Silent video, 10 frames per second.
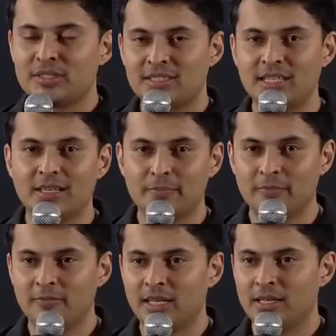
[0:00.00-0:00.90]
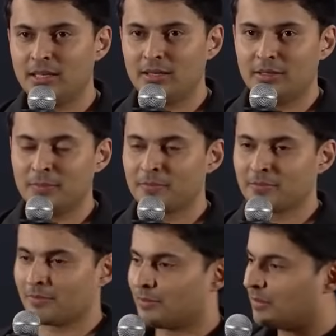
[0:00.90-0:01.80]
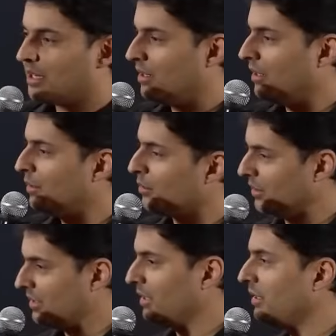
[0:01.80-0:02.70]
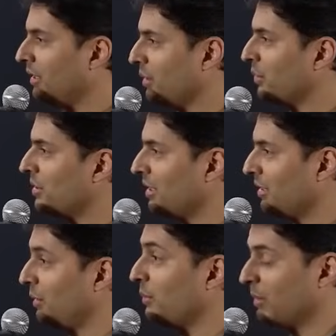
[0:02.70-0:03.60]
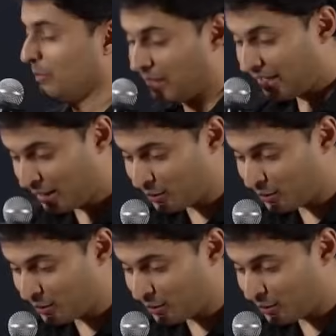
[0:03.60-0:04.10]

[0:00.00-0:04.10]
see, when kid enrolls in any coaching, the parent